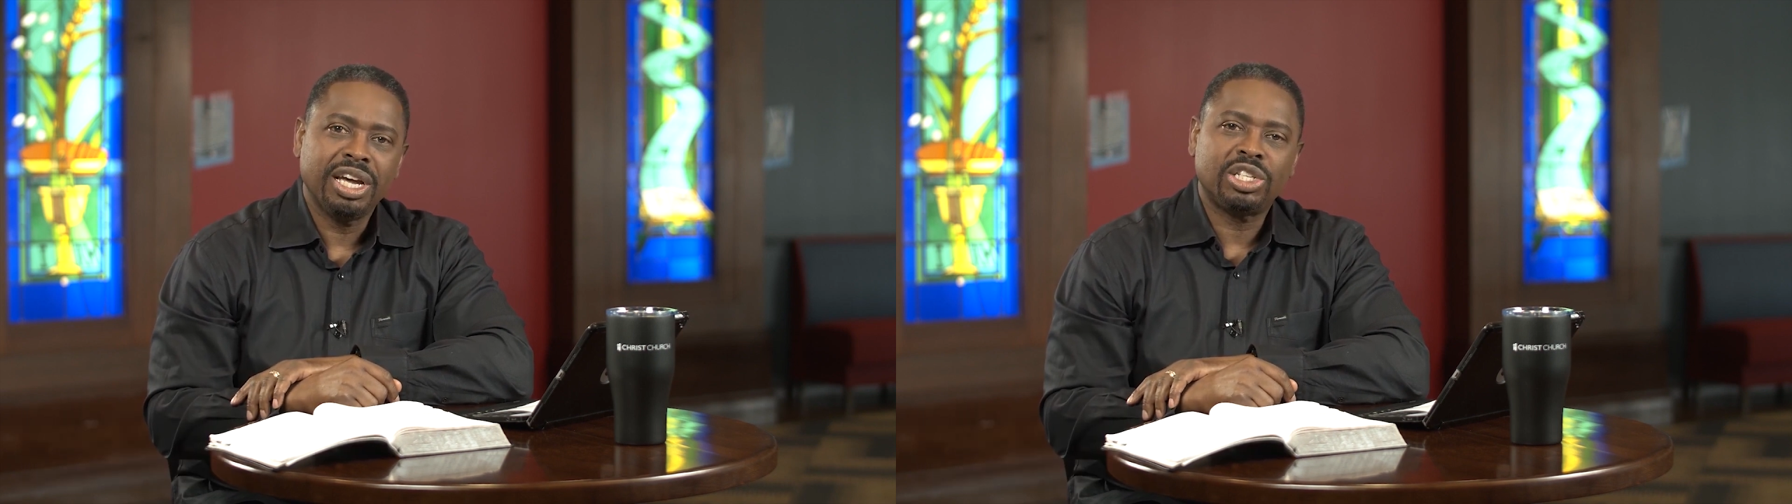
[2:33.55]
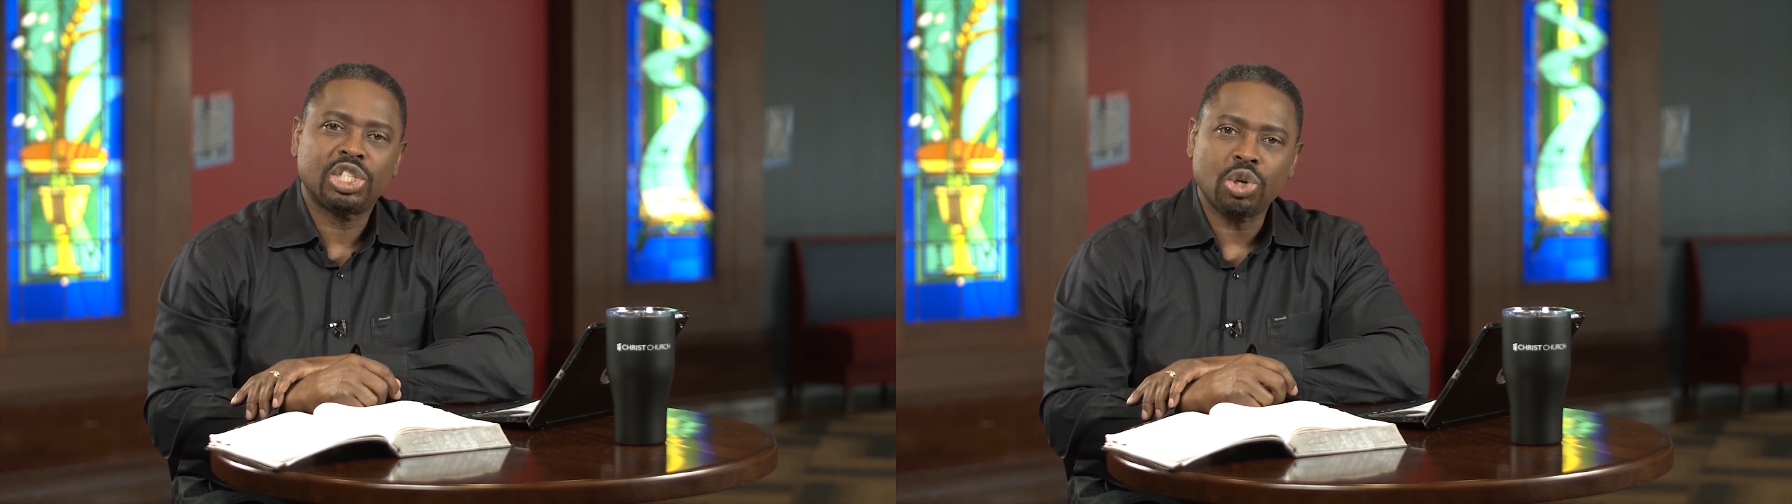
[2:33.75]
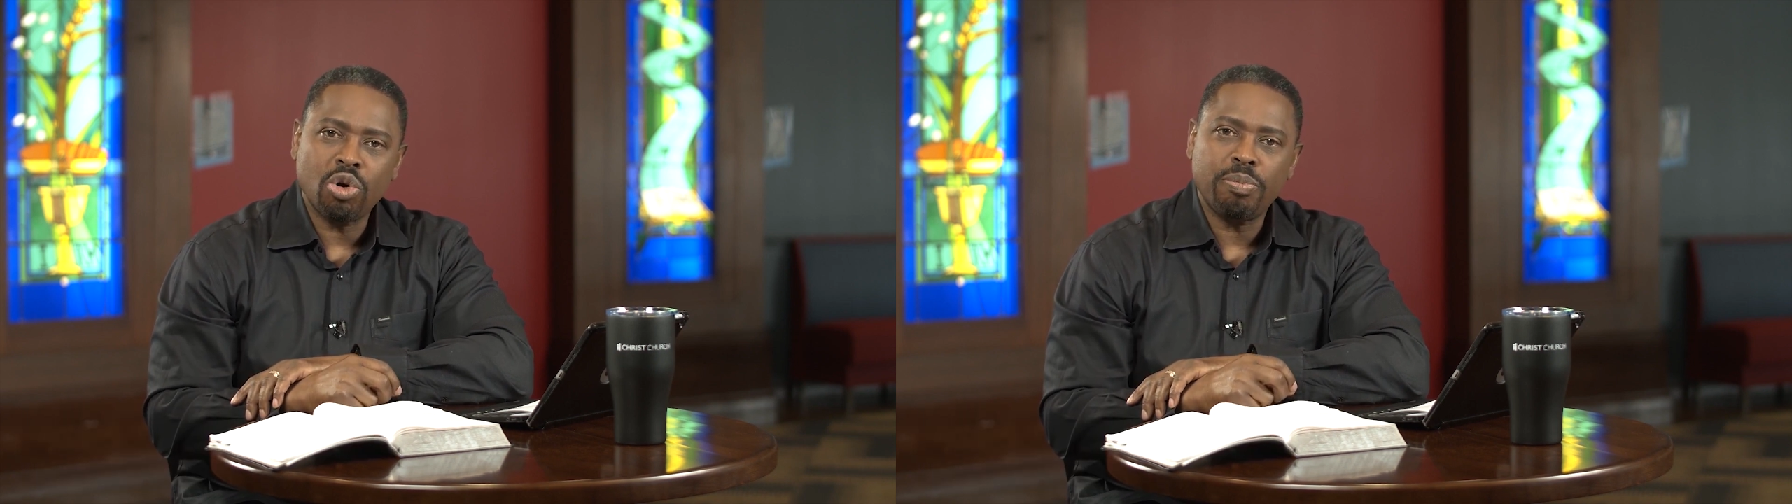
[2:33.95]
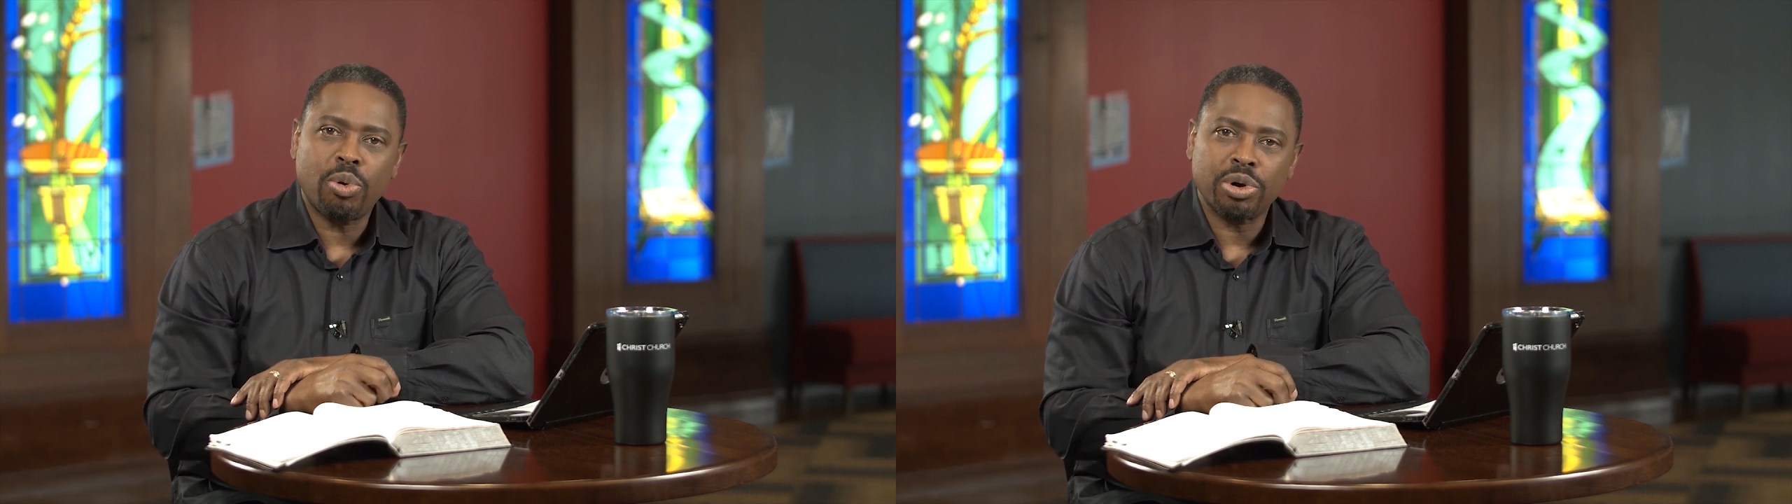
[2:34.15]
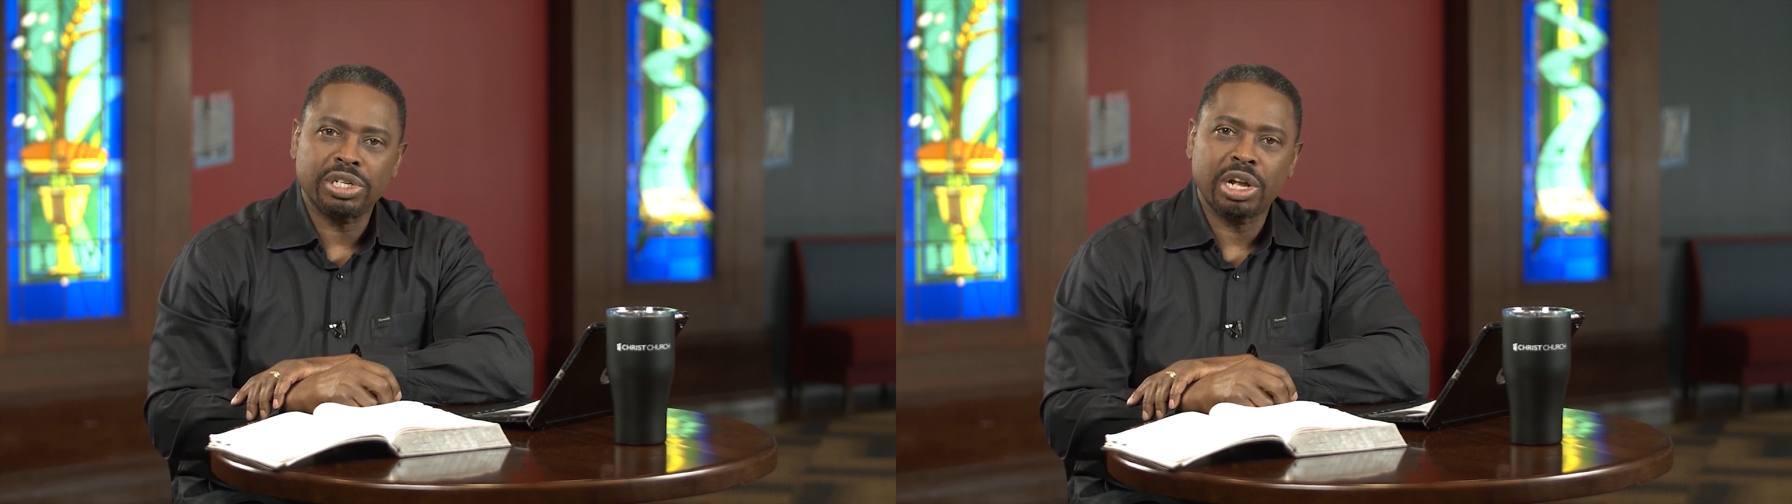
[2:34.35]
it's so
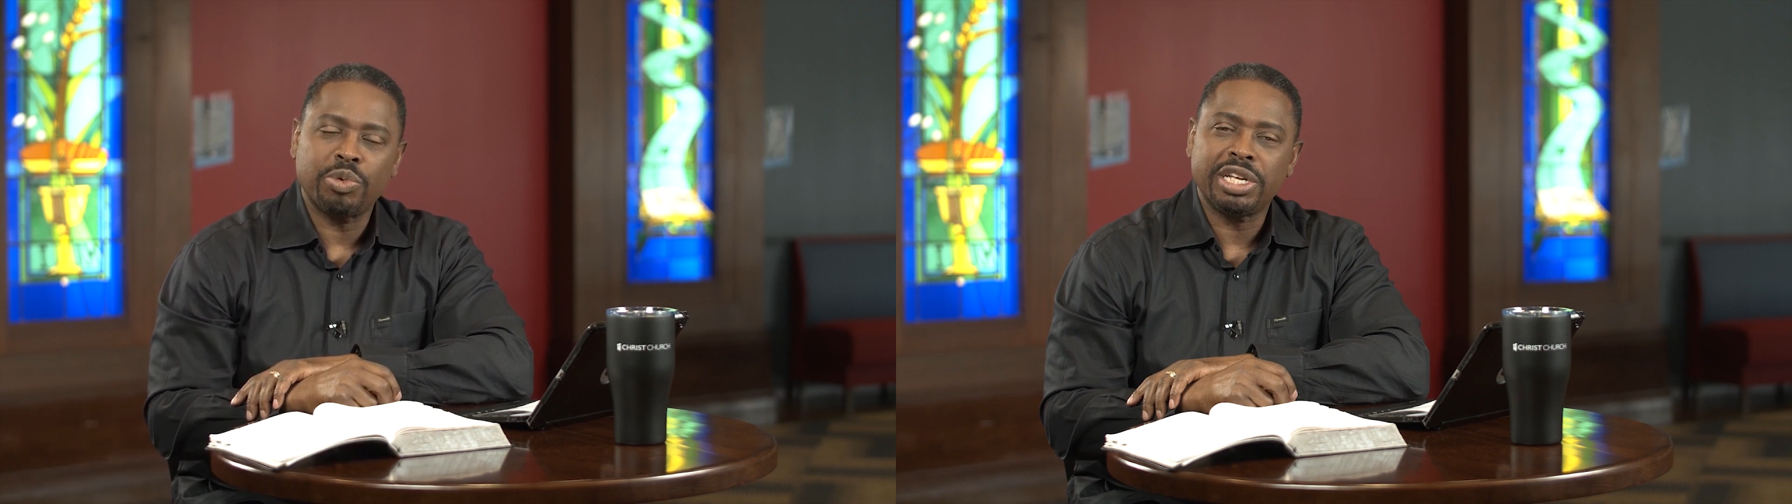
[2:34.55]
important that